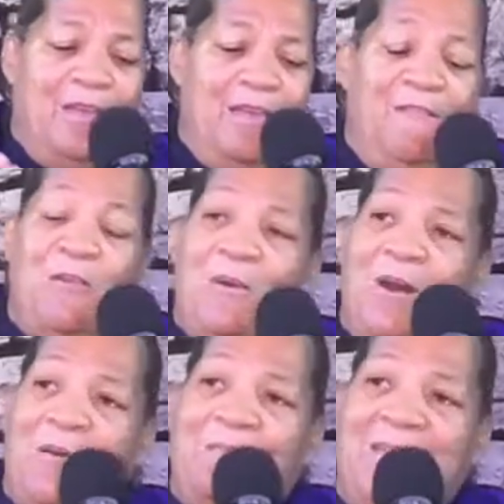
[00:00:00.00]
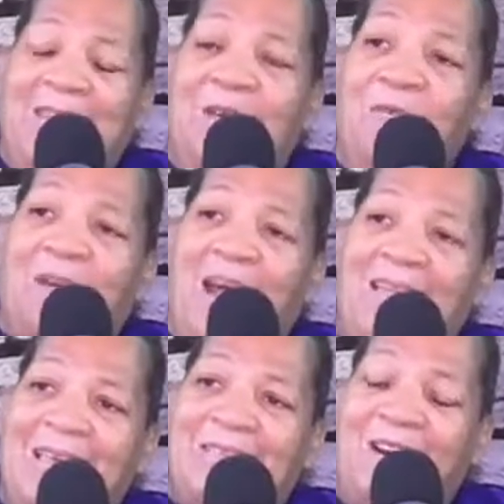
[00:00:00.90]
If you will obey who
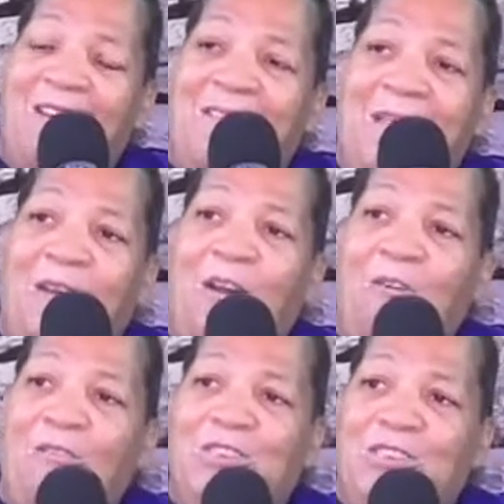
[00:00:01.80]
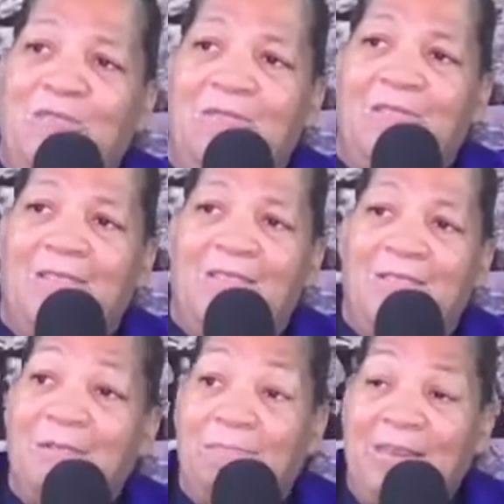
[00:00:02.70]
God has already called you
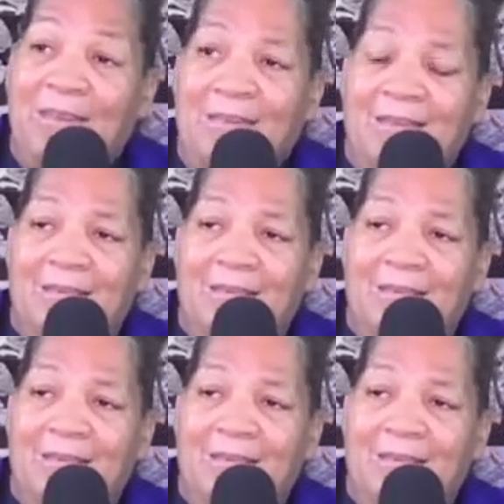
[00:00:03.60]
to be.